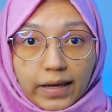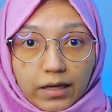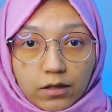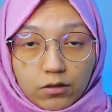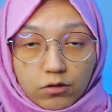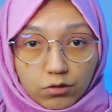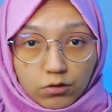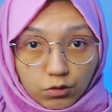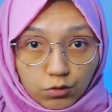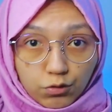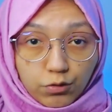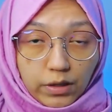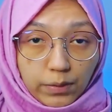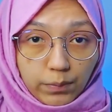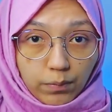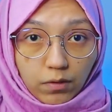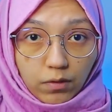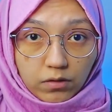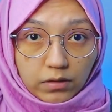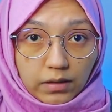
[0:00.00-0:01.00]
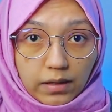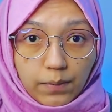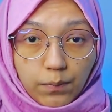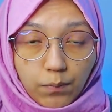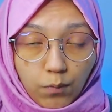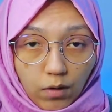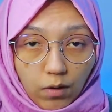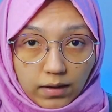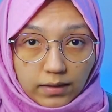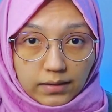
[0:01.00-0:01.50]
include two important
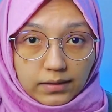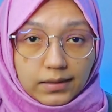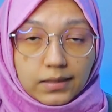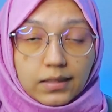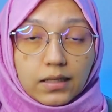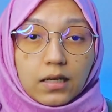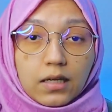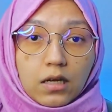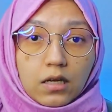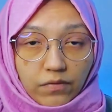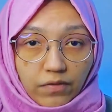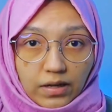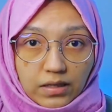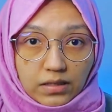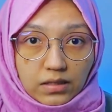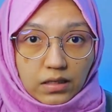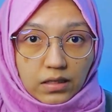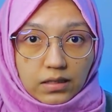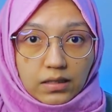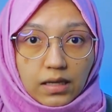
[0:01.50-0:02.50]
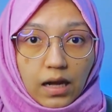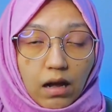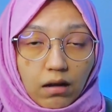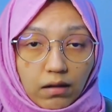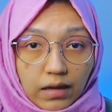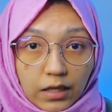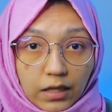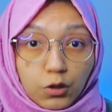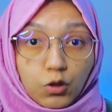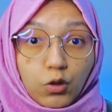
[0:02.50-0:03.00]
points. First is how
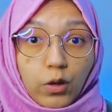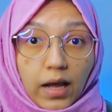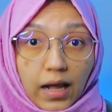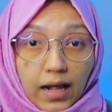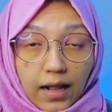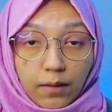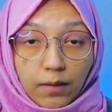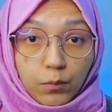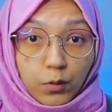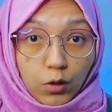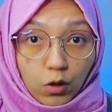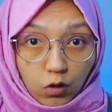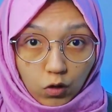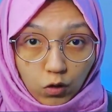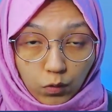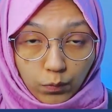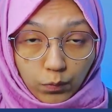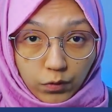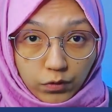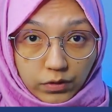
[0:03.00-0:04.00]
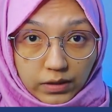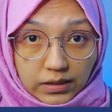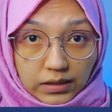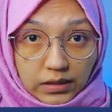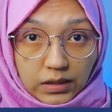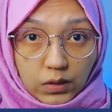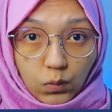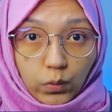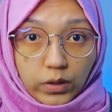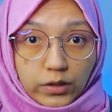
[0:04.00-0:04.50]
can you help your
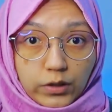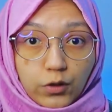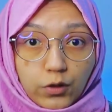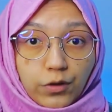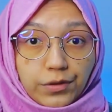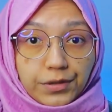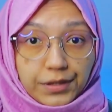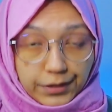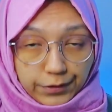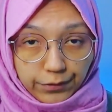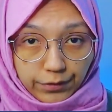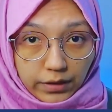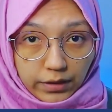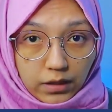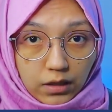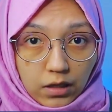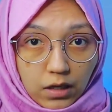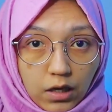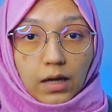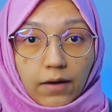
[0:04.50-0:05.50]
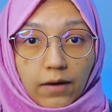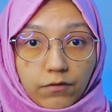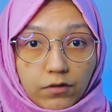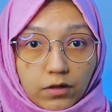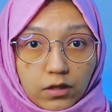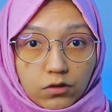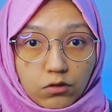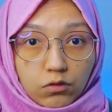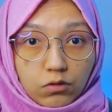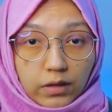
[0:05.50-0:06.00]
community with your degree?
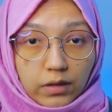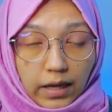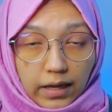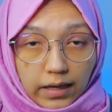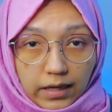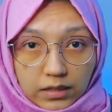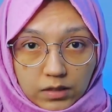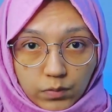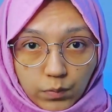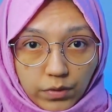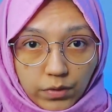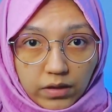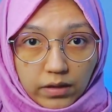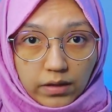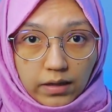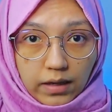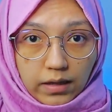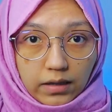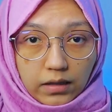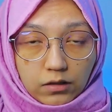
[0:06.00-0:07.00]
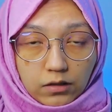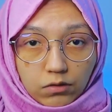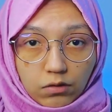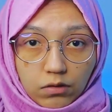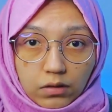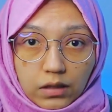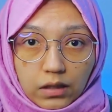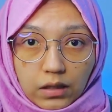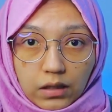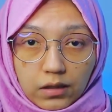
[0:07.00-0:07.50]
After you gain experience in
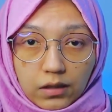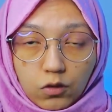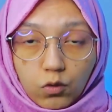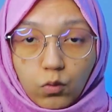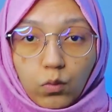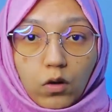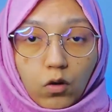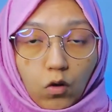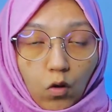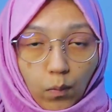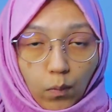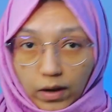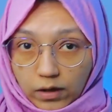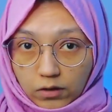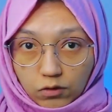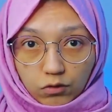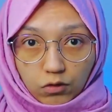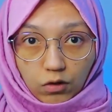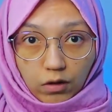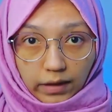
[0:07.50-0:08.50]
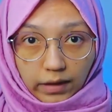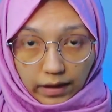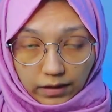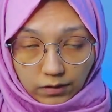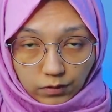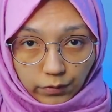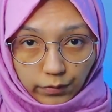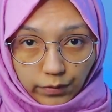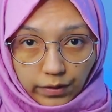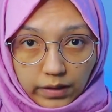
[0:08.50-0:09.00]
Turkey, you will go back to your
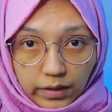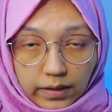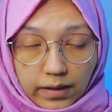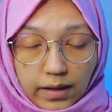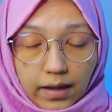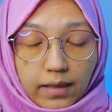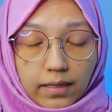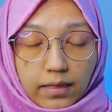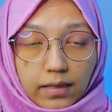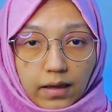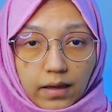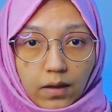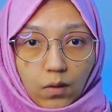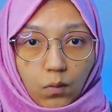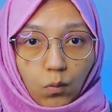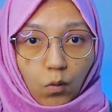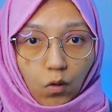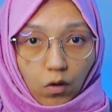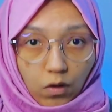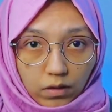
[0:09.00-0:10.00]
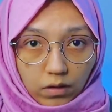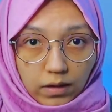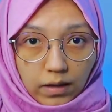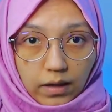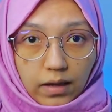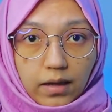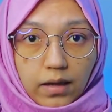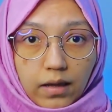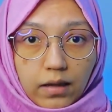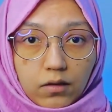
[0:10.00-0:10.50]
country and then work
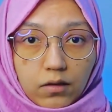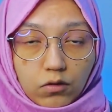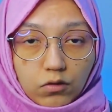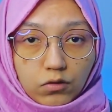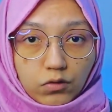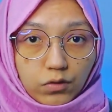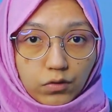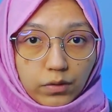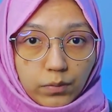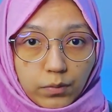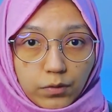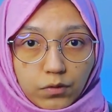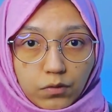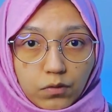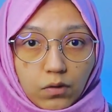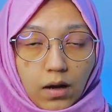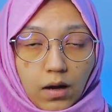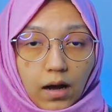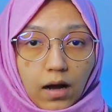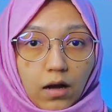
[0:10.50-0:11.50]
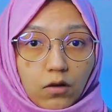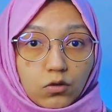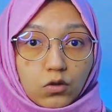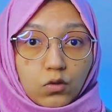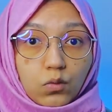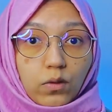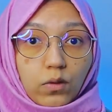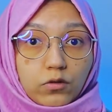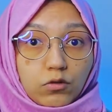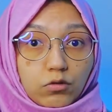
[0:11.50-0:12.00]
and contribute how
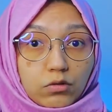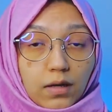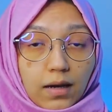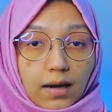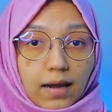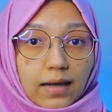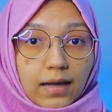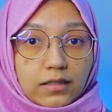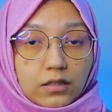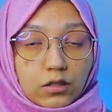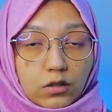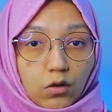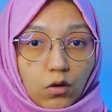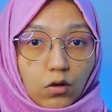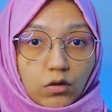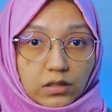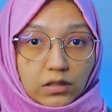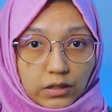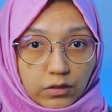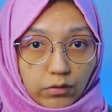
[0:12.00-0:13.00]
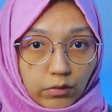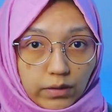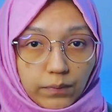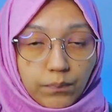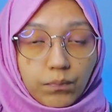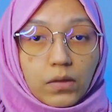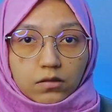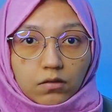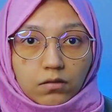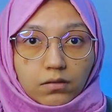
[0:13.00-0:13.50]
you will utilize your degree.
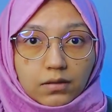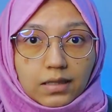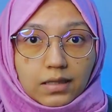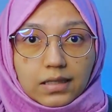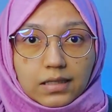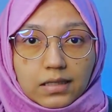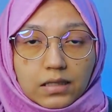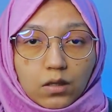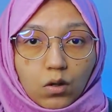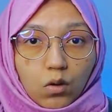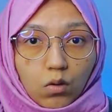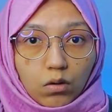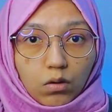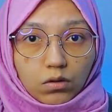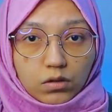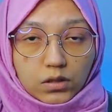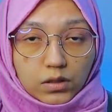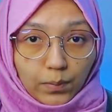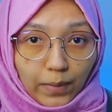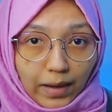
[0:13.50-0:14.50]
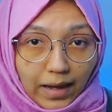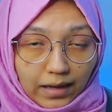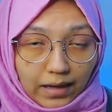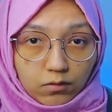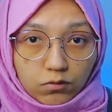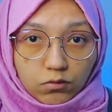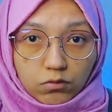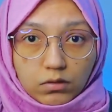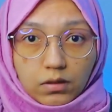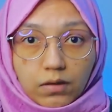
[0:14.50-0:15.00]
So this goes back
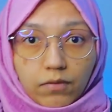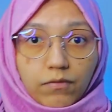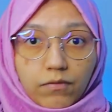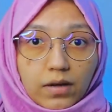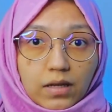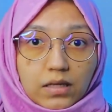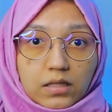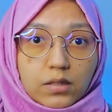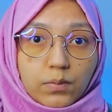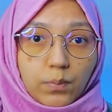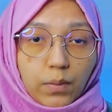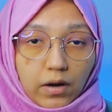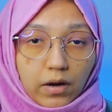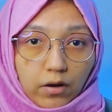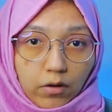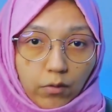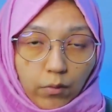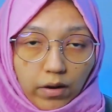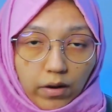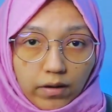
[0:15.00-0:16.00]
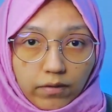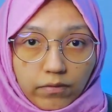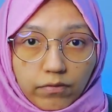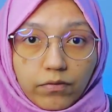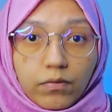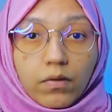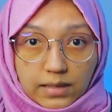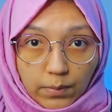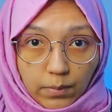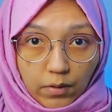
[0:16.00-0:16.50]
to the first paragraph,
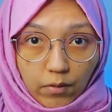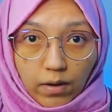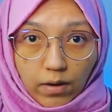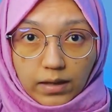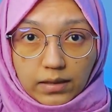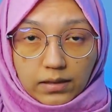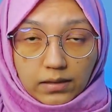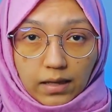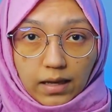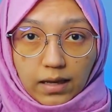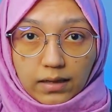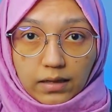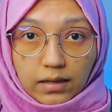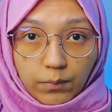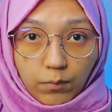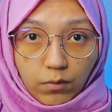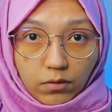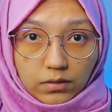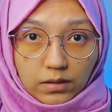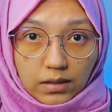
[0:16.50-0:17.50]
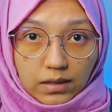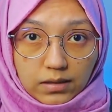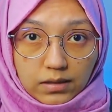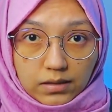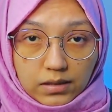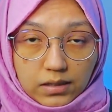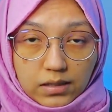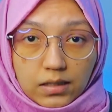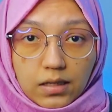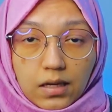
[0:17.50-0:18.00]
summarize that
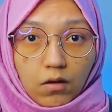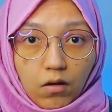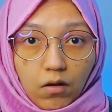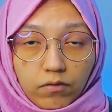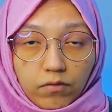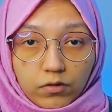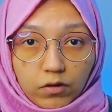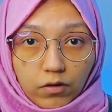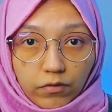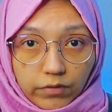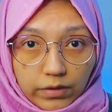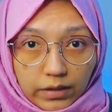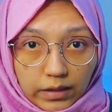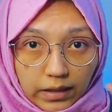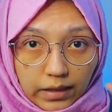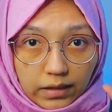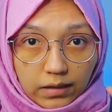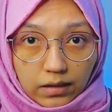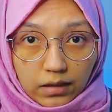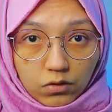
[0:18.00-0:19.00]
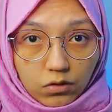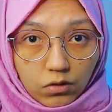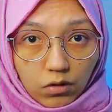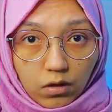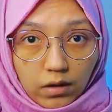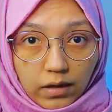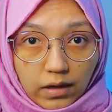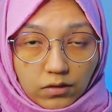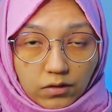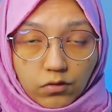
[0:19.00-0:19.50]
importance of your field in your
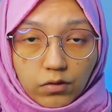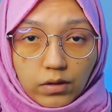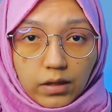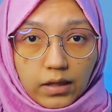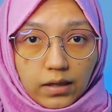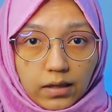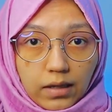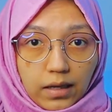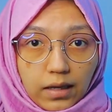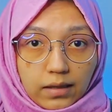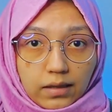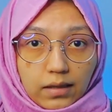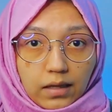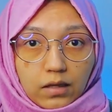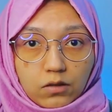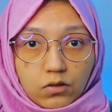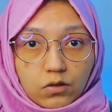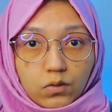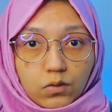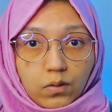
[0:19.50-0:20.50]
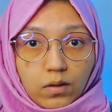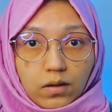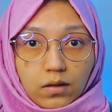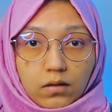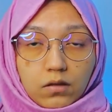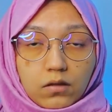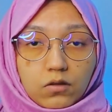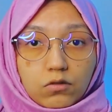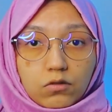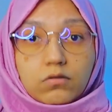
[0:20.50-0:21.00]
country, and then you
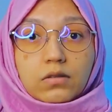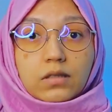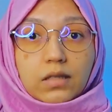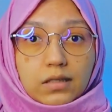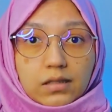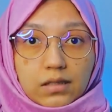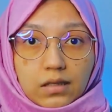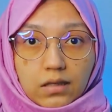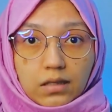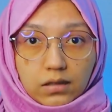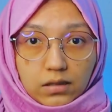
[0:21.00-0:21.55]
will do this.